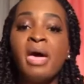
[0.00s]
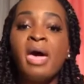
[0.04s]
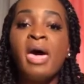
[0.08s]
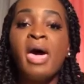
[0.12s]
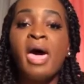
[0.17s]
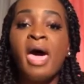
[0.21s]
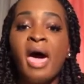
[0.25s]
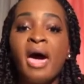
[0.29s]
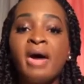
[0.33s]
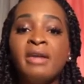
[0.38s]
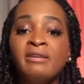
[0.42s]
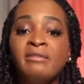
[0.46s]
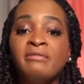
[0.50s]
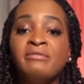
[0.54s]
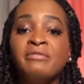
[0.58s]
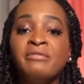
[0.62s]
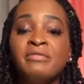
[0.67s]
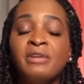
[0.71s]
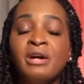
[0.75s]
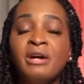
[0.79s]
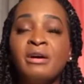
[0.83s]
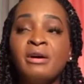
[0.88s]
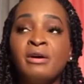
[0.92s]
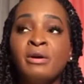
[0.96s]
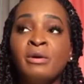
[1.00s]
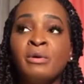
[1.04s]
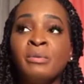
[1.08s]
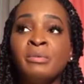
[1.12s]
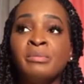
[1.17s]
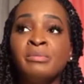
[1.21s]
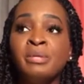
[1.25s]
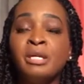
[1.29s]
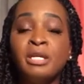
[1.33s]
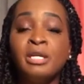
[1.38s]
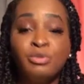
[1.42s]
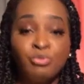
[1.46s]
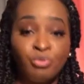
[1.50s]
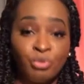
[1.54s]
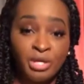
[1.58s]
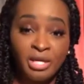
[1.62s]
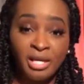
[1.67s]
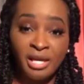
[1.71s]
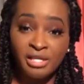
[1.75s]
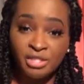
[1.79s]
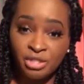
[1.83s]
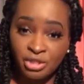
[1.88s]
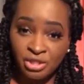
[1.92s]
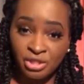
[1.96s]
out of in
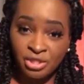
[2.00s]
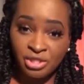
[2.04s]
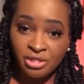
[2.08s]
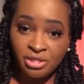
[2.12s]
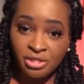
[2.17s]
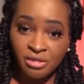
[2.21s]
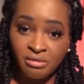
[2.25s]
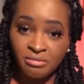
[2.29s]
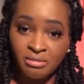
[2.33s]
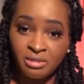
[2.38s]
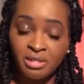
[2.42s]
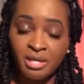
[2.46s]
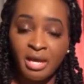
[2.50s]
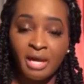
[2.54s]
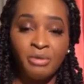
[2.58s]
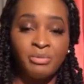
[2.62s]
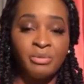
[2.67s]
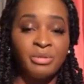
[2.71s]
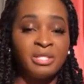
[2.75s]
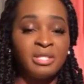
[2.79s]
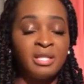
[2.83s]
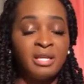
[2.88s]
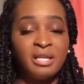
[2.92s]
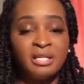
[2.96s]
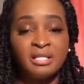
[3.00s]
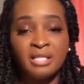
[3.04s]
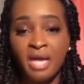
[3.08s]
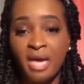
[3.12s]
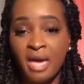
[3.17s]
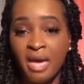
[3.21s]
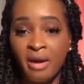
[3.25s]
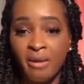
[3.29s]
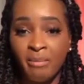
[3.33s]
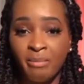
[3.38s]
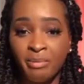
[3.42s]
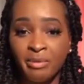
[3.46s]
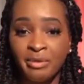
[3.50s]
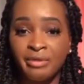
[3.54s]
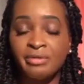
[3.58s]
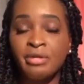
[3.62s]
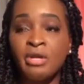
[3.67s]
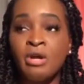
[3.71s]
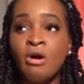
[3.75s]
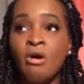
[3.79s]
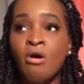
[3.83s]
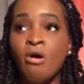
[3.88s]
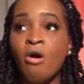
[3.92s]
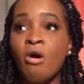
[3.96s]
relationships. Like when things happen
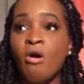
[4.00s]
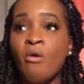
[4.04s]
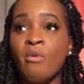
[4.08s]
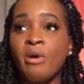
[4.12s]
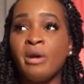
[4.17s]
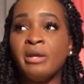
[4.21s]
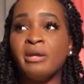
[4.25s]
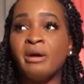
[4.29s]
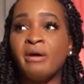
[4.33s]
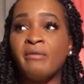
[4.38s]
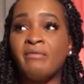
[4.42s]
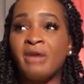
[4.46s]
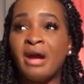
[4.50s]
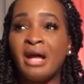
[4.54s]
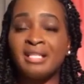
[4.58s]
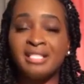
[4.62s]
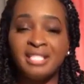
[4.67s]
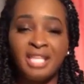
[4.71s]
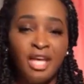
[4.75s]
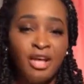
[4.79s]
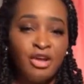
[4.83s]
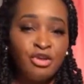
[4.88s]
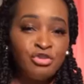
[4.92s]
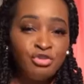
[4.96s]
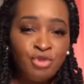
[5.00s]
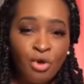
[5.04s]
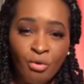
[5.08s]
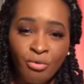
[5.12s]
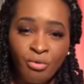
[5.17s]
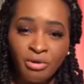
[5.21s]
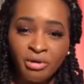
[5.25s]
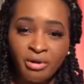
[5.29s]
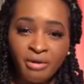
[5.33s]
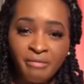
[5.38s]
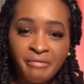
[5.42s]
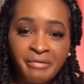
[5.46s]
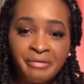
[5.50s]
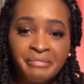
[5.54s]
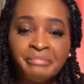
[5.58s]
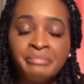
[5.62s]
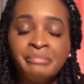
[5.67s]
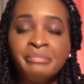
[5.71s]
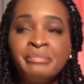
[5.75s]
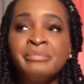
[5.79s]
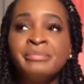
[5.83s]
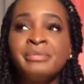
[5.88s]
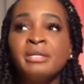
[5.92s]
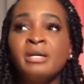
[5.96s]
or whatever, I take note of it.
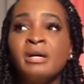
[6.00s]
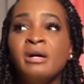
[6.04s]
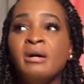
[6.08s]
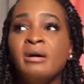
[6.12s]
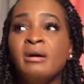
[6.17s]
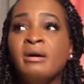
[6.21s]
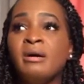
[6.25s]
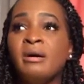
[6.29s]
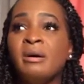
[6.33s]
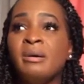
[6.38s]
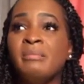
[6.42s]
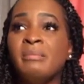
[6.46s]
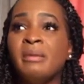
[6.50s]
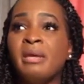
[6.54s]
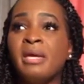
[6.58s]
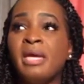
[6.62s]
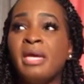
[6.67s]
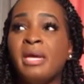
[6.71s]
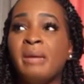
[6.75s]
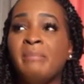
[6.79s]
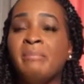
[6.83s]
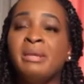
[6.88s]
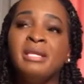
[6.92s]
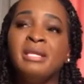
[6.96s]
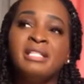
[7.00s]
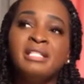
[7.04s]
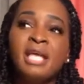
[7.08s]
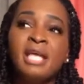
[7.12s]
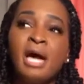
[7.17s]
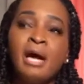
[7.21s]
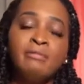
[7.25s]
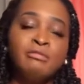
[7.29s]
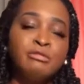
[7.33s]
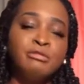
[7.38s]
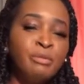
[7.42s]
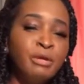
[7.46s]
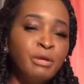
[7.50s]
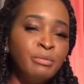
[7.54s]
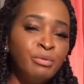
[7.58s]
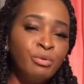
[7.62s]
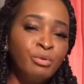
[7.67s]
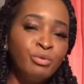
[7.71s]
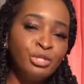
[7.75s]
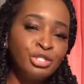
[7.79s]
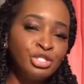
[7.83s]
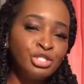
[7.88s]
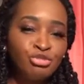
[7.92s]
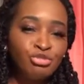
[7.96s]
And many times people
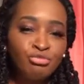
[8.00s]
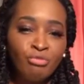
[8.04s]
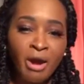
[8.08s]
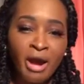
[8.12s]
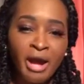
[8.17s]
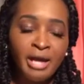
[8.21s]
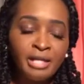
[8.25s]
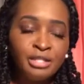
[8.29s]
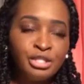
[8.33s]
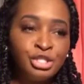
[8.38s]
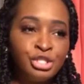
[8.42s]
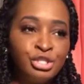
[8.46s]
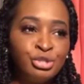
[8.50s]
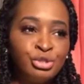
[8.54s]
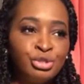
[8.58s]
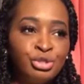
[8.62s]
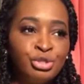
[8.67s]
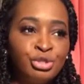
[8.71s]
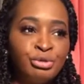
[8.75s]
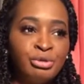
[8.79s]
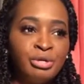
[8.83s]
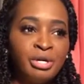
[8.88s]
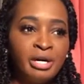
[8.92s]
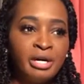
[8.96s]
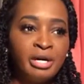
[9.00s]
would try to